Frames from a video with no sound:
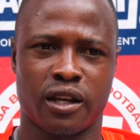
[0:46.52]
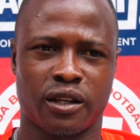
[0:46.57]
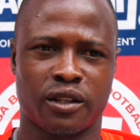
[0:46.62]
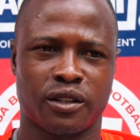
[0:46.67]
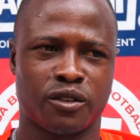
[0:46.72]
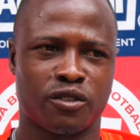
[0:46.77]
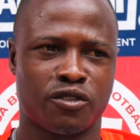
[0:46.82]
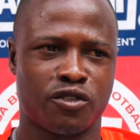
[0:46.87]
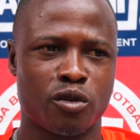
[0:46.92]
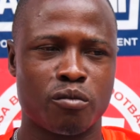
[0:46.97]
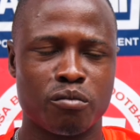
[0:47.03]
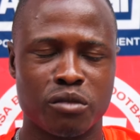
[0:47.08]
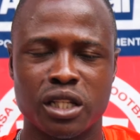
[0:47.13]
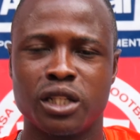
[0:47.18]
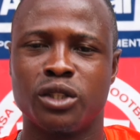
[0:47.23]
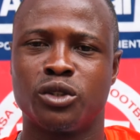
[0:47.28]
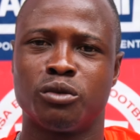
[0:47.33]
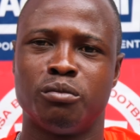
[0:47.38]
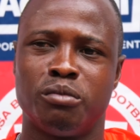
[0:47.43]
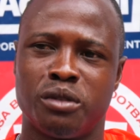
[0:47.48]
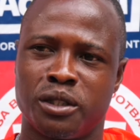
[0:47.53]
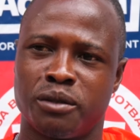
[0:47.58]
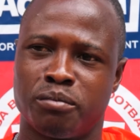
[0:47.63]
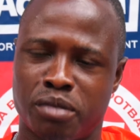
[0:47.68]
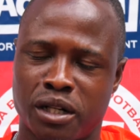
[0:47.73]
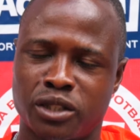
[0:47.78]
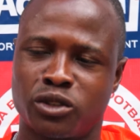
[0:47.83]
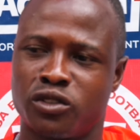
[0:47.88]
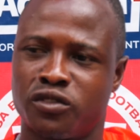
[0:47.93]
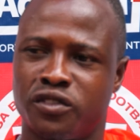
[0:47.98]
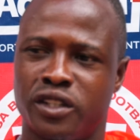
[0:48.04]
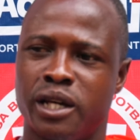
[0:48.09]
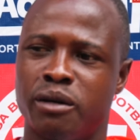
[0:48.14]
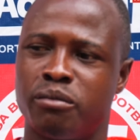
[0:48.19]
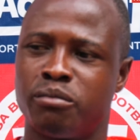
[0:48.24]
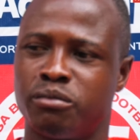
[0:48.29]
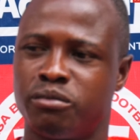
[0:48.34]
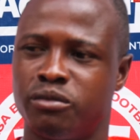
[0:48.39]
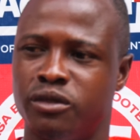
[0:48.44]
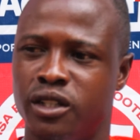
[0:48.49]
for me to be part of
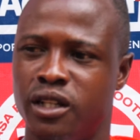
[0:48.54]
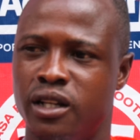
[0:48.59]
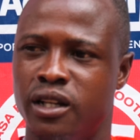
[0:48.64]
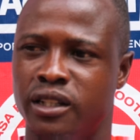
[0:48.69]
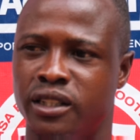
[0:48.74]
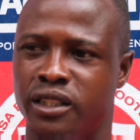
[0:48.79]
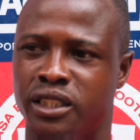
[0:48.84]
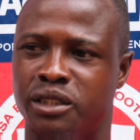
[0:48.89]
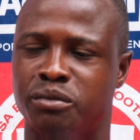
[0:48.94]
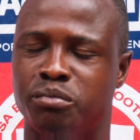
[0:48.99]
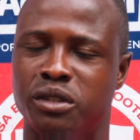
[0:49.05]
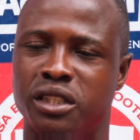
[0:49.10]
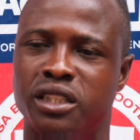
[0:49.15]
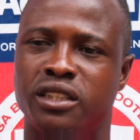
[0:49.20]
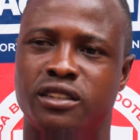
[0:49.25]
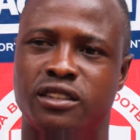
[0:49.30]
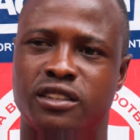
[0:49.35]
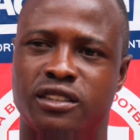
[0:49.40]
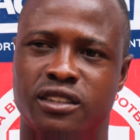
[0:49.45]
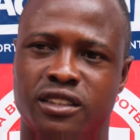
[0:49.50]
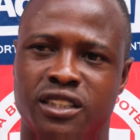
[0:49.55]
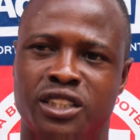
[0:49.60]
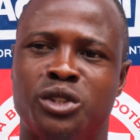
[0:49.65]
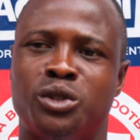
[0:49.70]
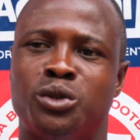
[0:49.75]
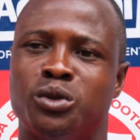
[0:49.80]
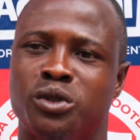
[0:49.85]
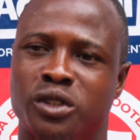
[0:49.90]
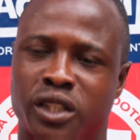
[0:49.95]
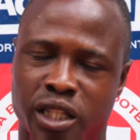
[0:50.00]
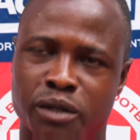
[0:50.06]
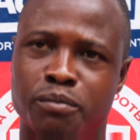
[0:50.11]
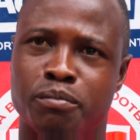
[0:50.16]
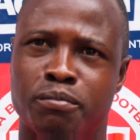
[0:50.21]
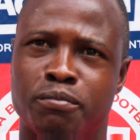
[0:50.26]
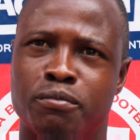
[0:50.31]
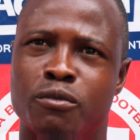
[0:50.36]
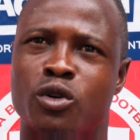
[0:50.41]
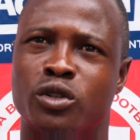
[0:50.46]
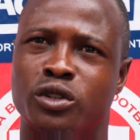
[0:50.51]
them, it means they should keep
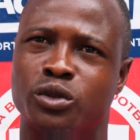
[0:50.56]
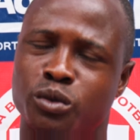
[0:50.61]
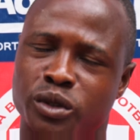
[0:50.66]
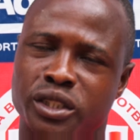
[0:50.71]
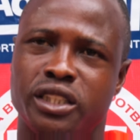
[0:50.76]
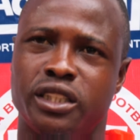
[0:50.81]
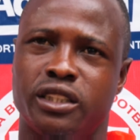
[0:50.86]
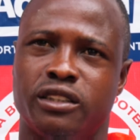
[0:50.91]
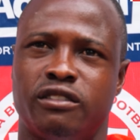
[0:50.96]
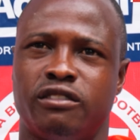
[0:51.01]
on winning.